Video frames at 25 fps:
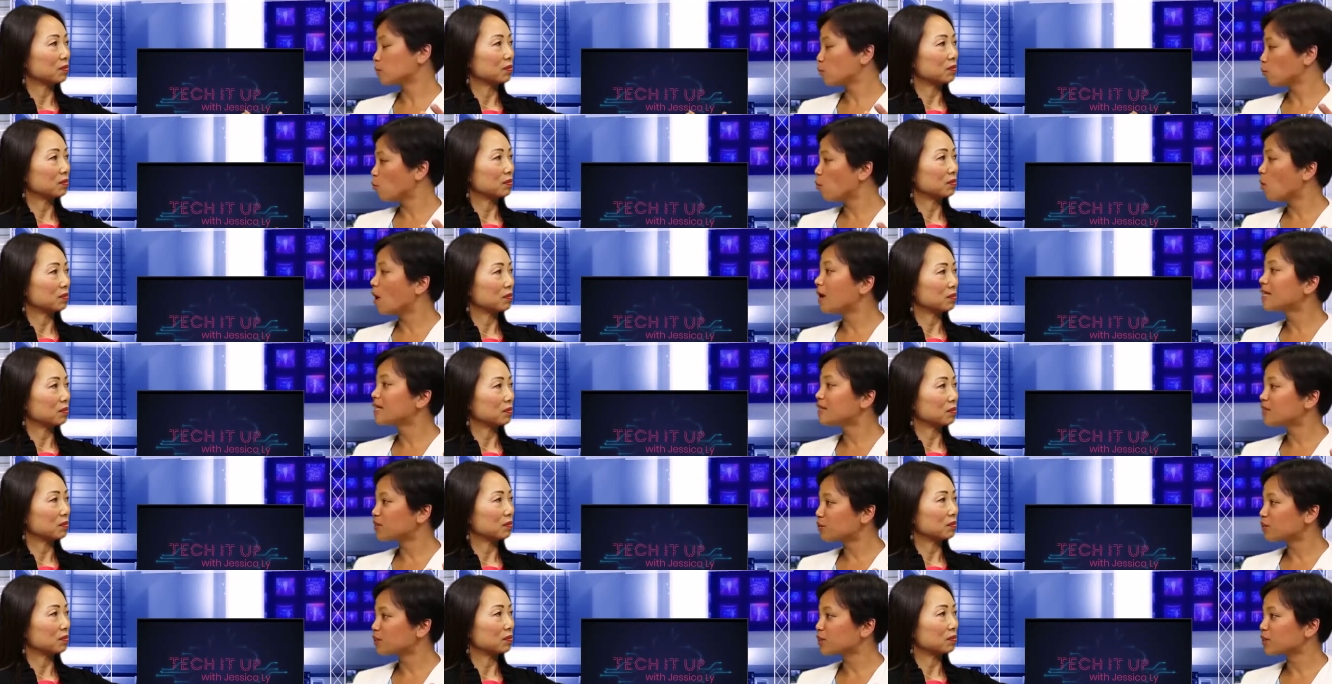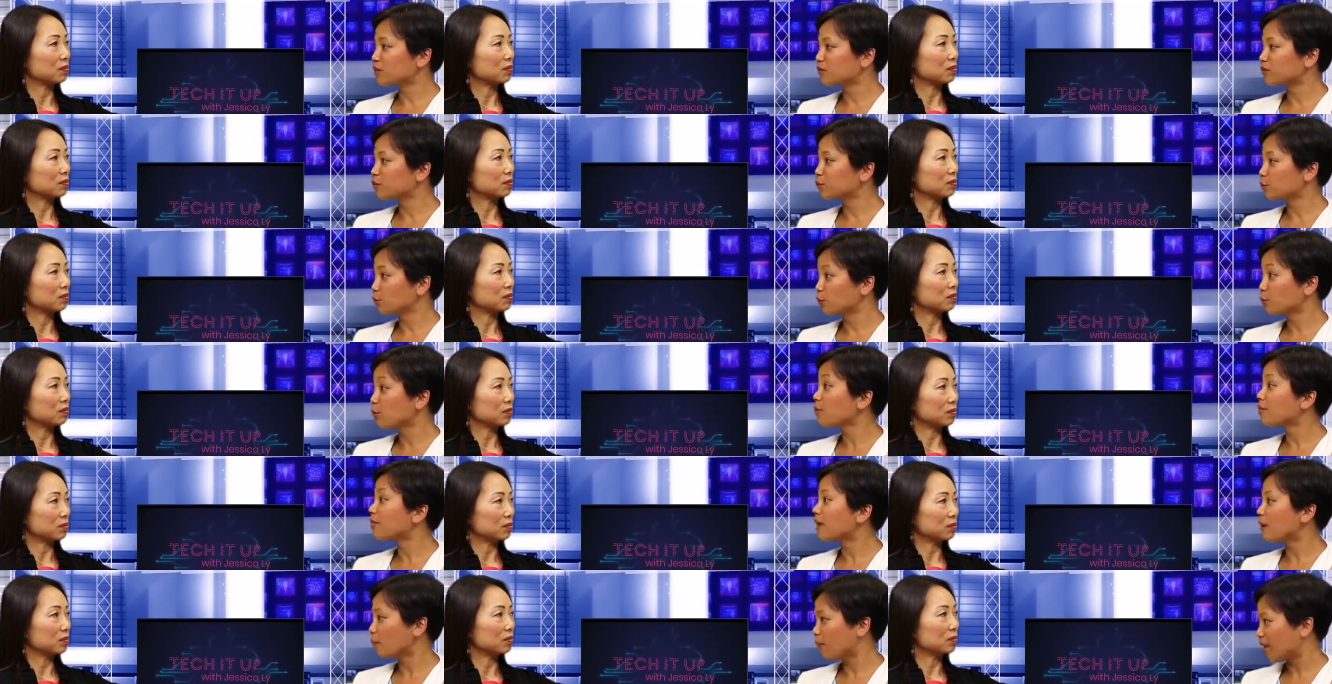Speaker 1: this one source of
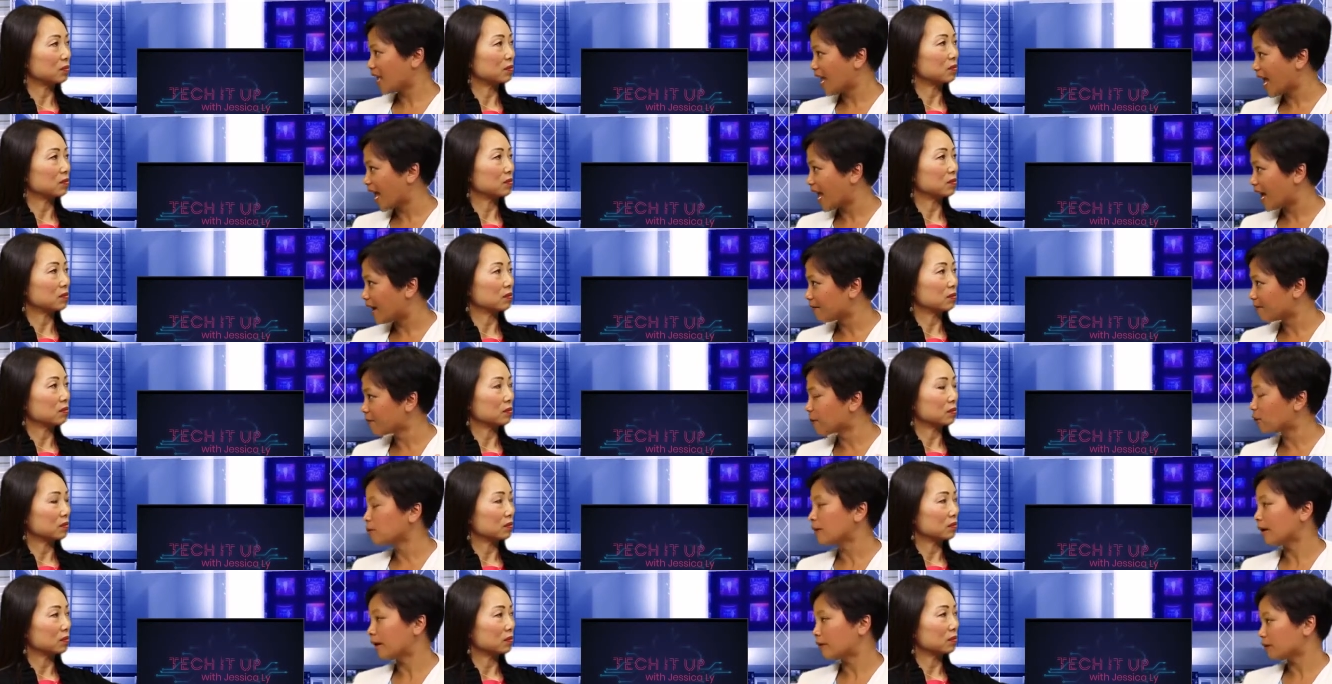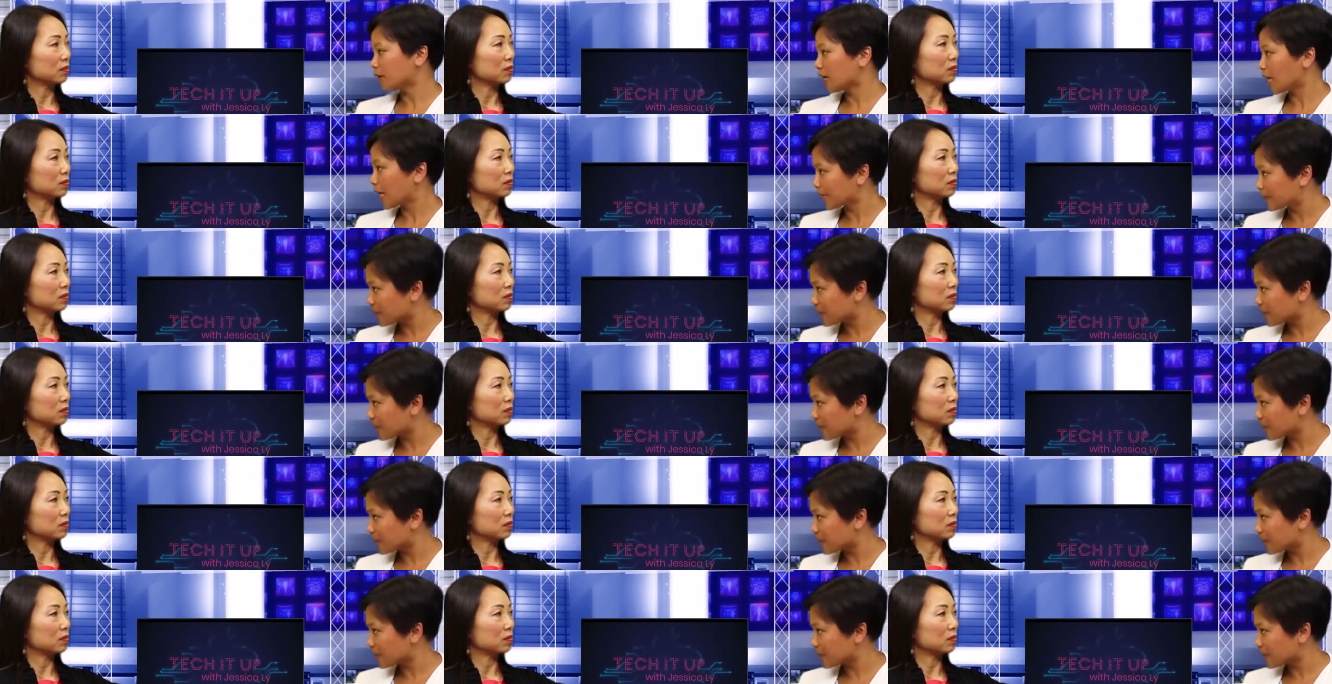truth that we have around